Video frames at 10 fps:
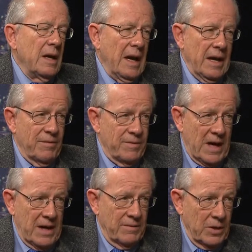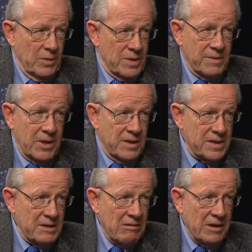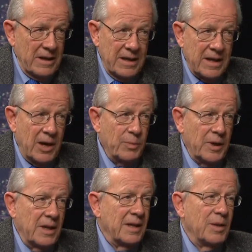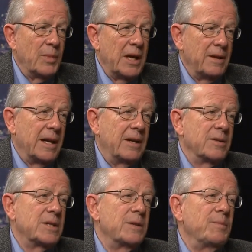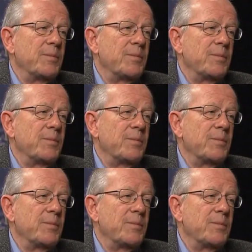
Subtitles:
and 5 years of austerity accompanying the bailouts.